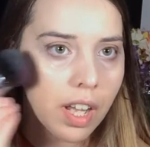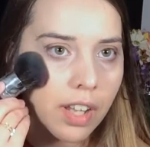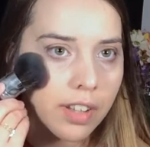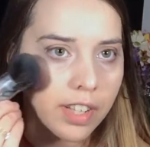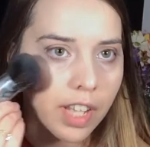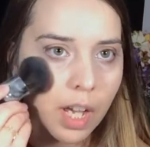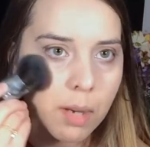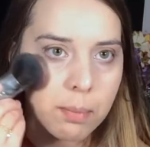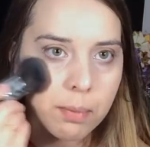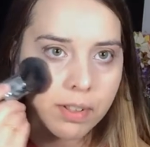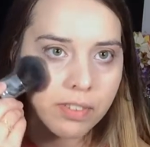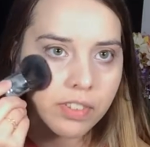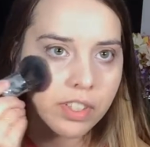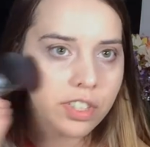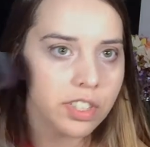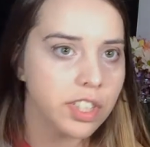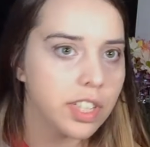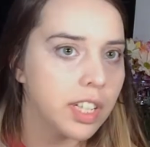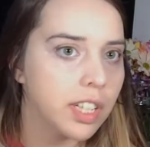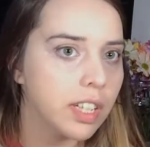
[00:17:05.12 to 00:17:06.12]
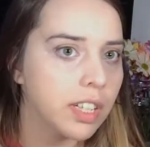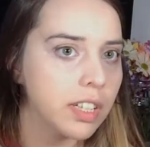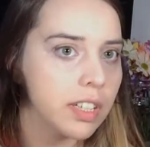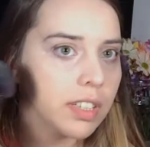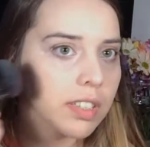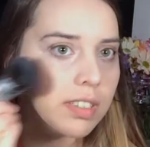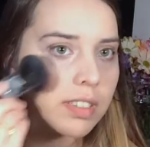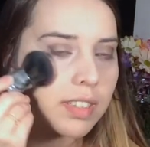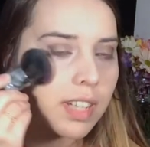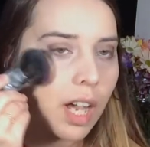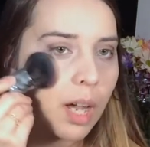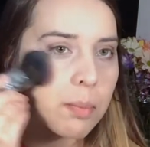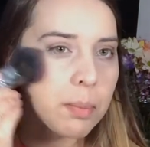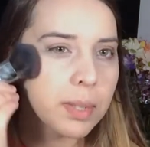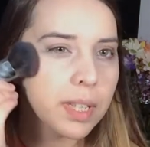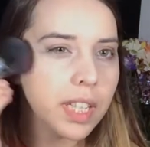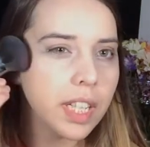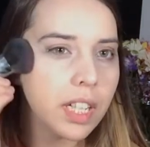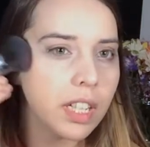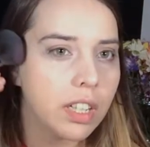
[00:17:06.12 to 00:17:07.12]
on the apple of your cheek, dab a
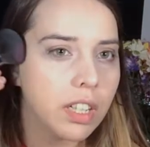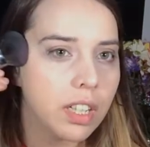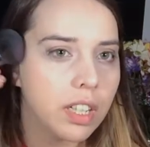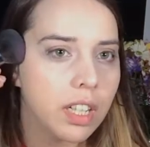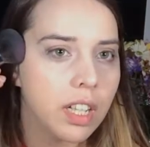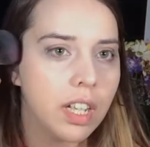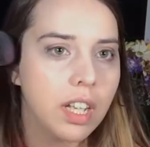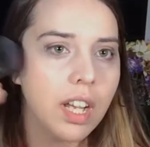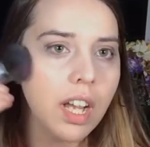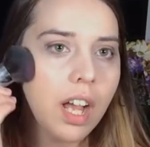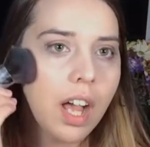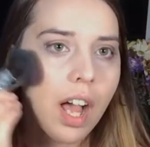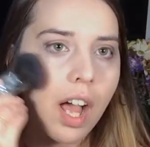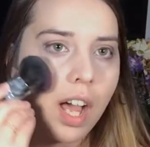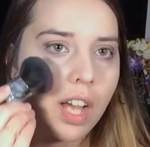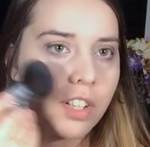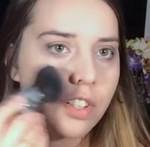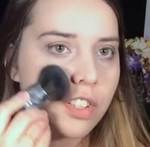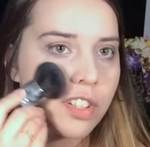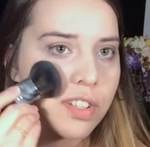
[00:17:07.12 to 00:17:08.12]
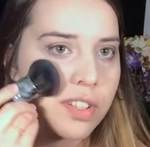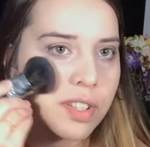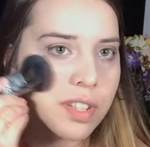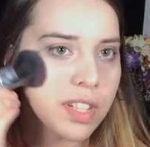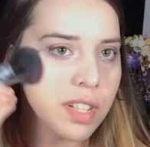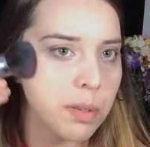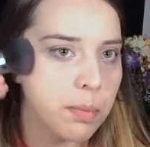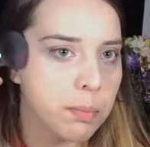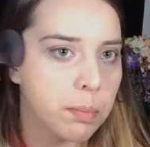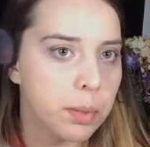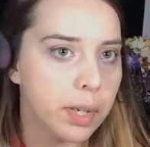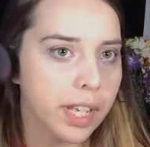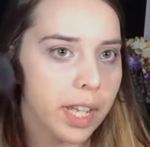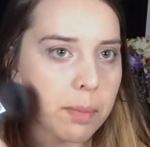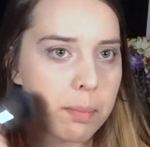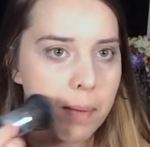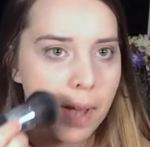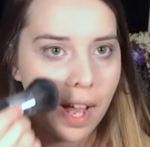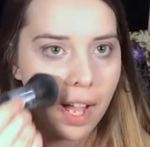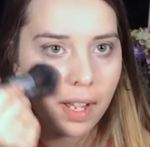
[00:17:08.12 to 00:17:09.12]
little, and just bring
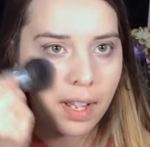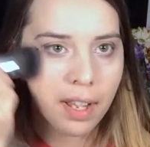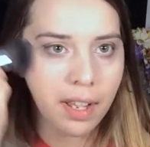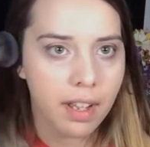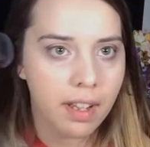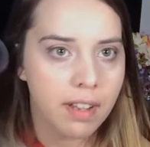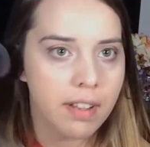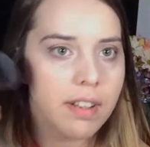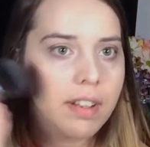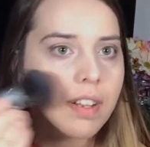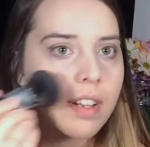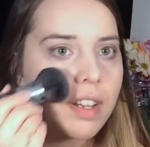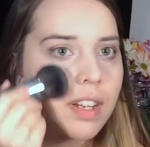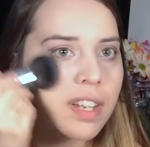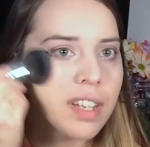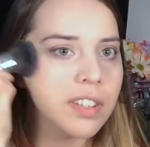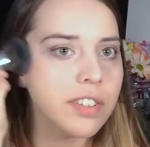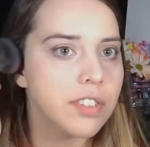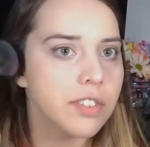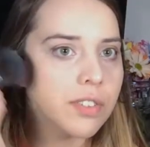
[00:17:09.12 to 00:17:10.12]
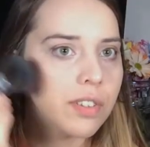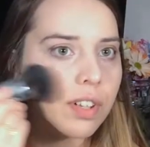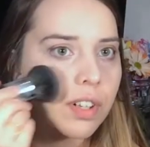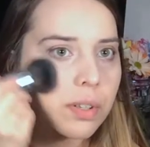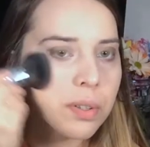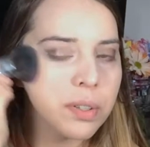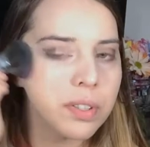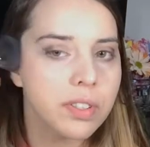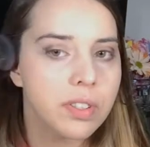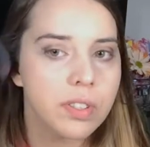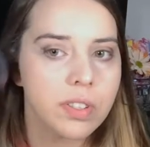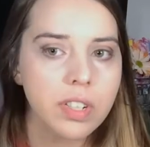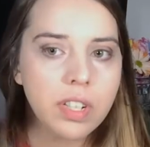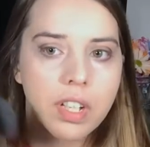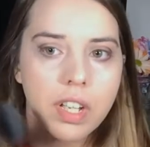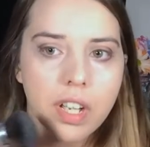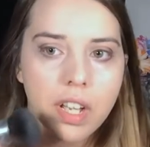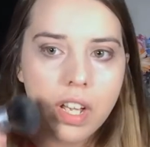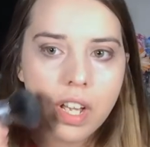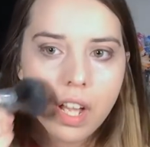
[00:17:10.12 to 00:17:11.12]
it back in strokes.
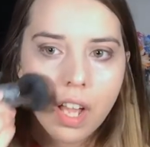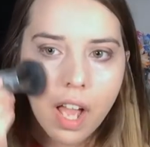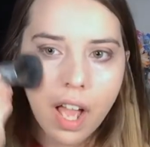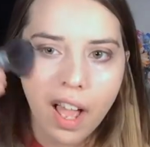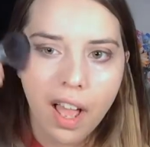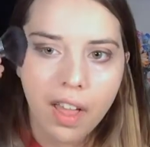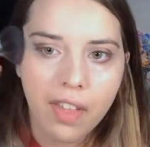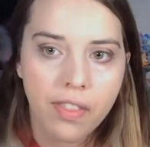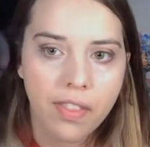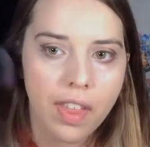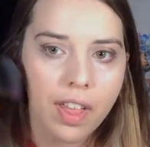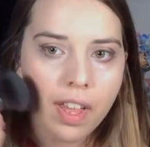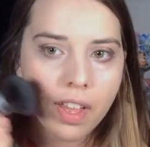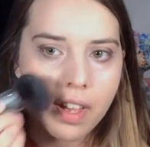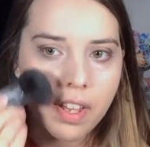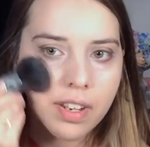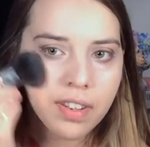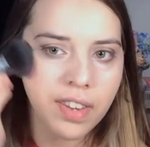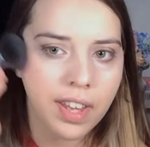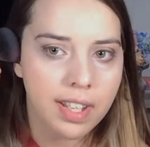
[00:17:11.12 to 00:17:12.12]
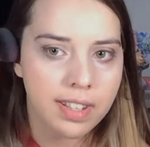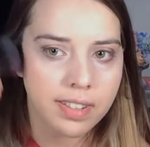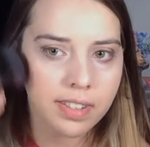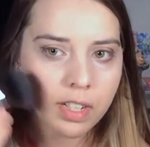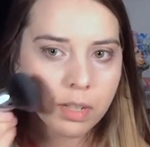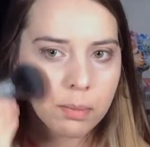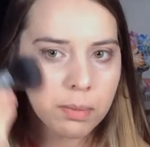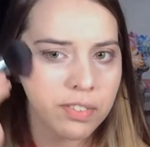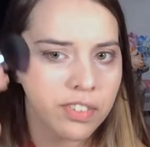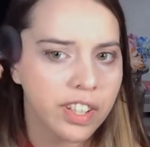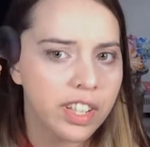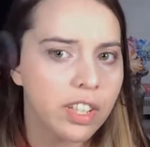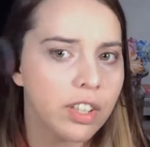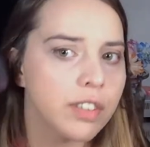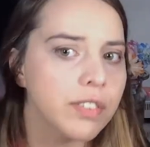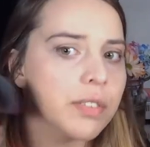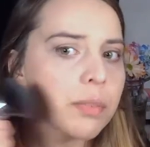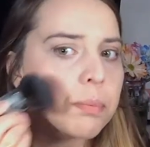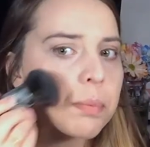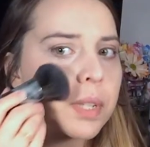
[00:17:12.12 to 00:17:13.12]
And then that's going to prevent
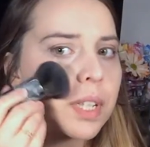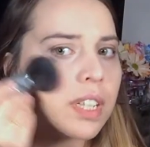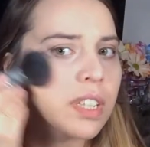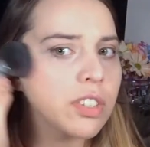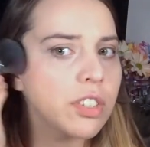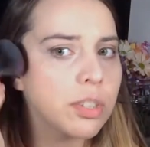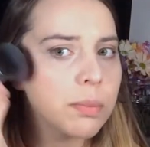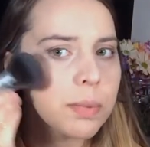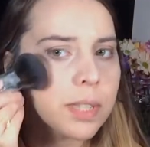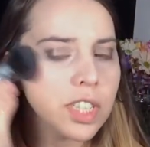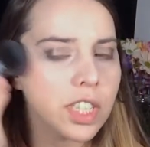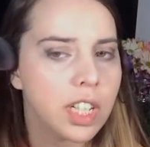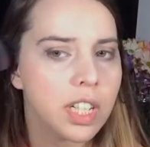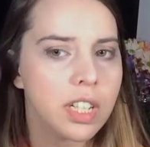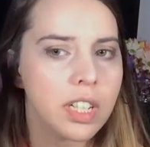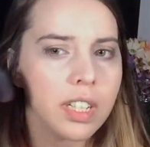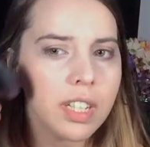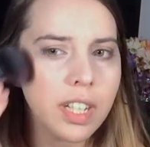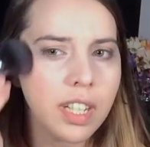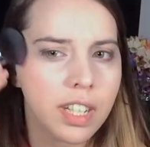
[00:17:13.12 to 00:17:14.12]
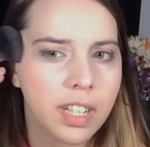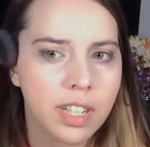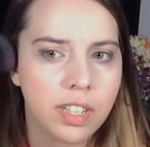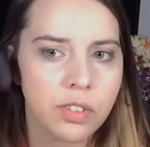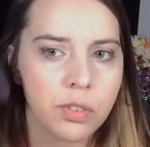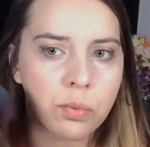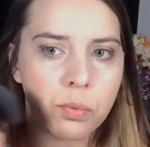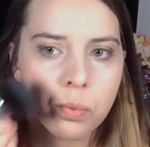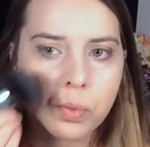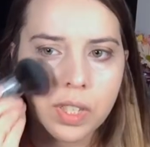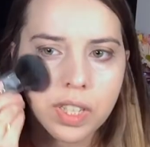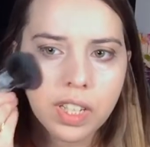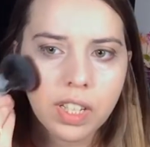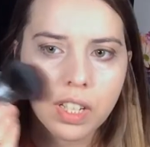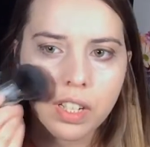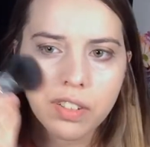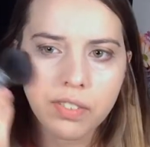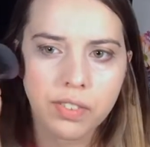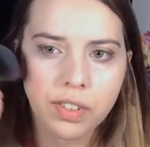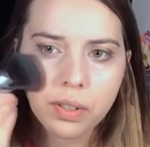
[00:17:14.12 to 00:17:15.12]
you from putting too much on, and it's really
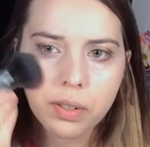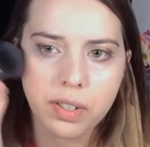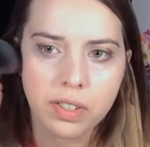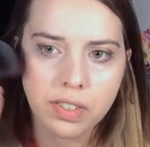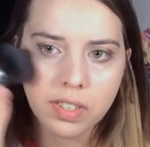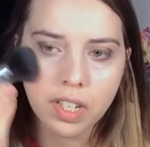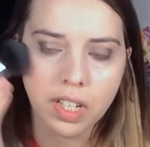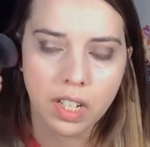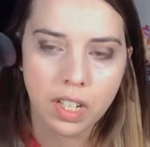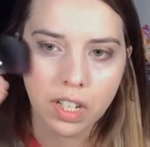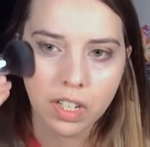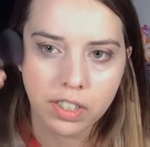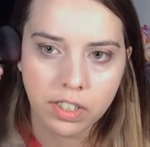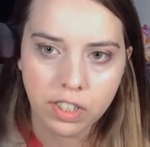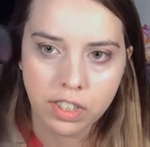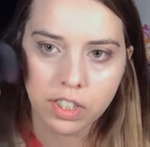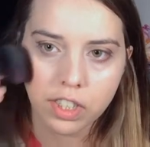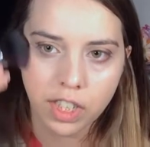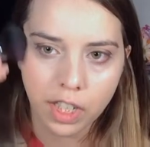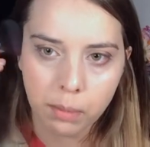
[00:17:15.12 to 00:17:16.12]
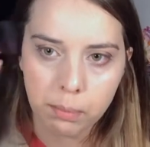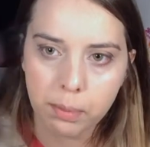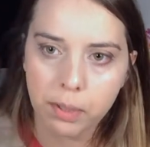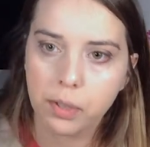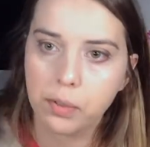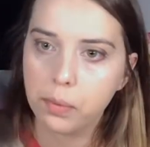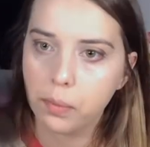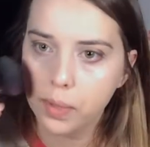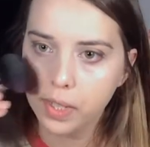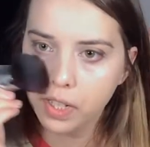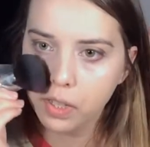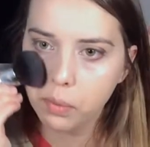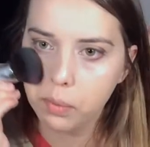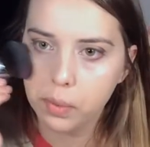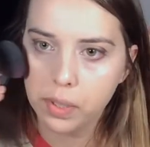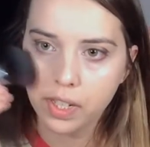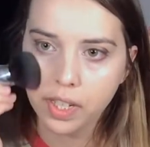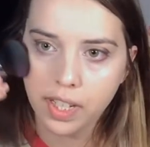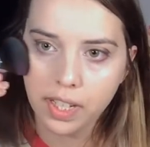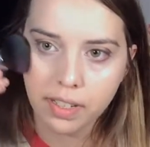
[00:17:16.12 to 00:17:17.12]
going to focus it on your cheekbone where you
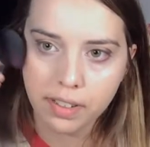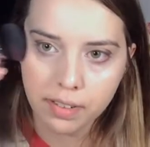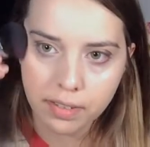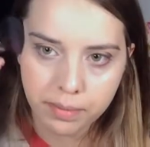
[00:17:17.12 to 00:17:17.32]
want it.